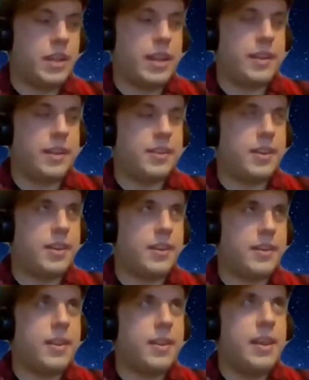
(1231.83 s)
and
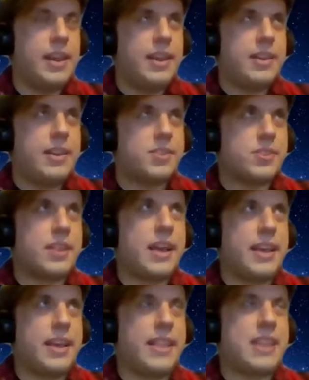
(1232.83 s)
so
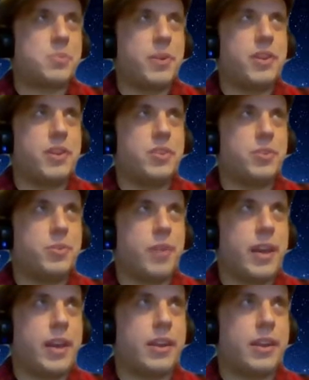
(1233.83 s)
that's where you do
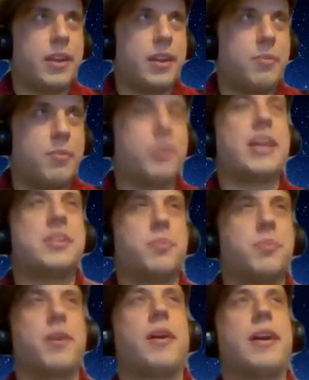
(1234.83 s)
like well, that's
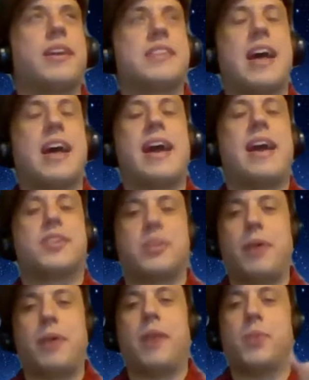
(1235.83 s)
where because
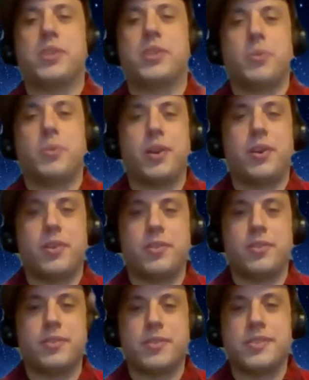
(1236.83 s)
I went to one of your
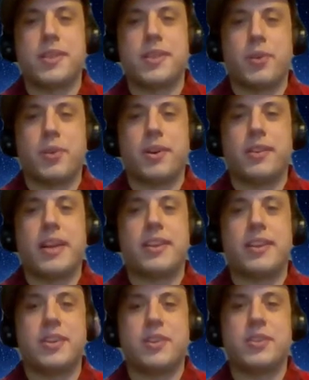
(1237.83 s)
Zumba class,
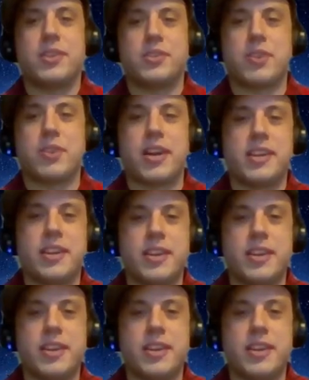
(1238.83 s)
to try